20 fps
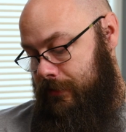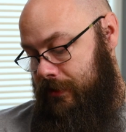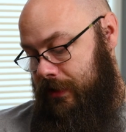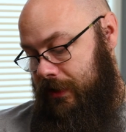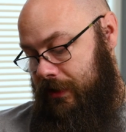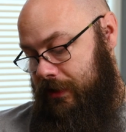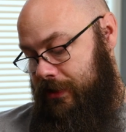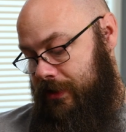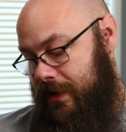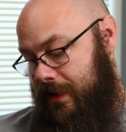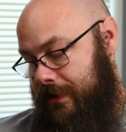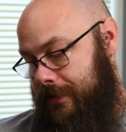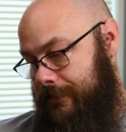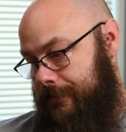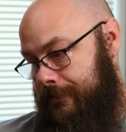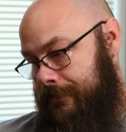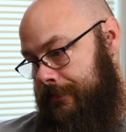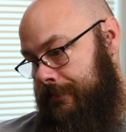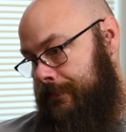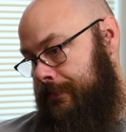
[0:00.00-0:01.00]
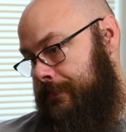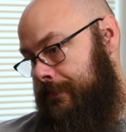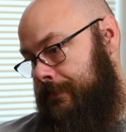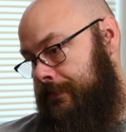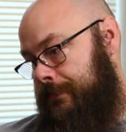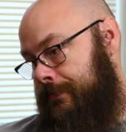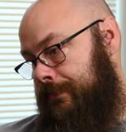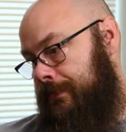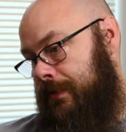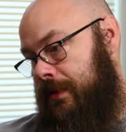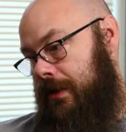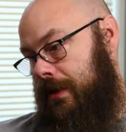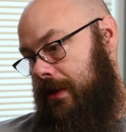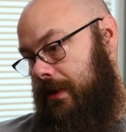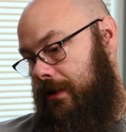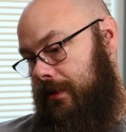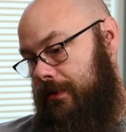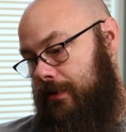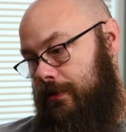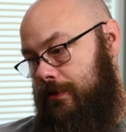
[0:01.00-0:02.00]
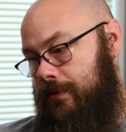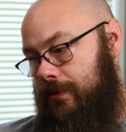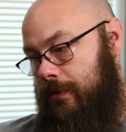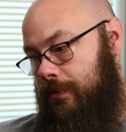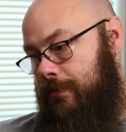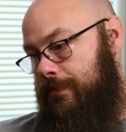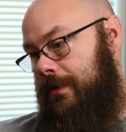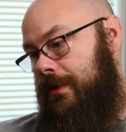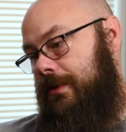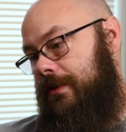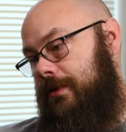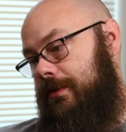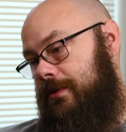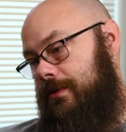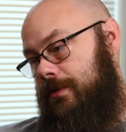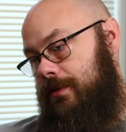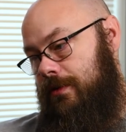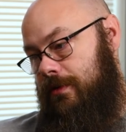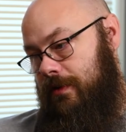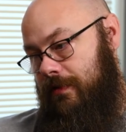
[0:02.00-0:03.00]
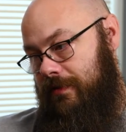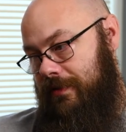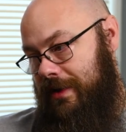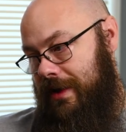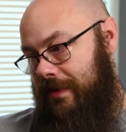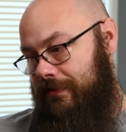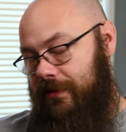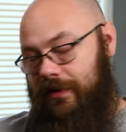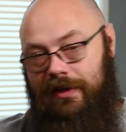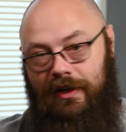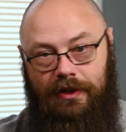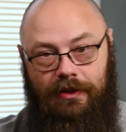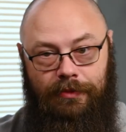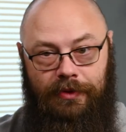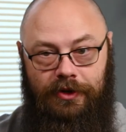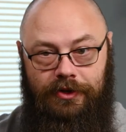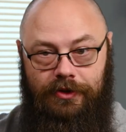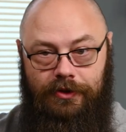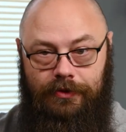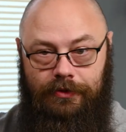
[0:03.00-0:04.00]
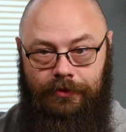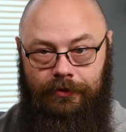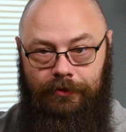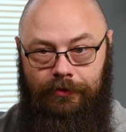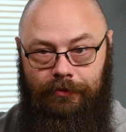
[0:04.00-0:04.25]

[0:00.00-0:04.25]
take a shot, and usually with mirrorless, you don't even have to take the picture.